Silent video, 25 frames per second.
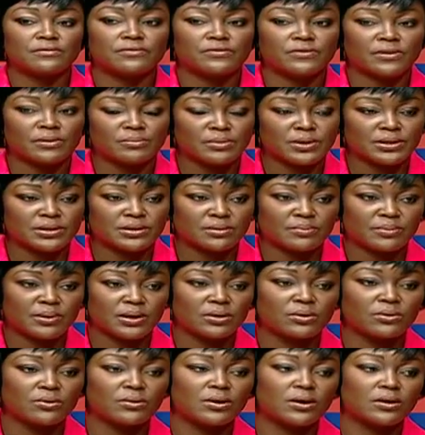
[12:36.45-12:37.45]
from the
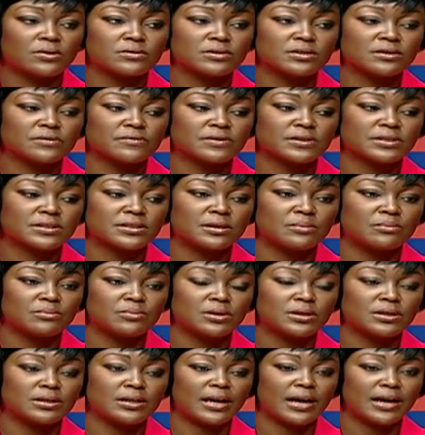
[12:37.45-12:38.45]
Tobago House of Assembly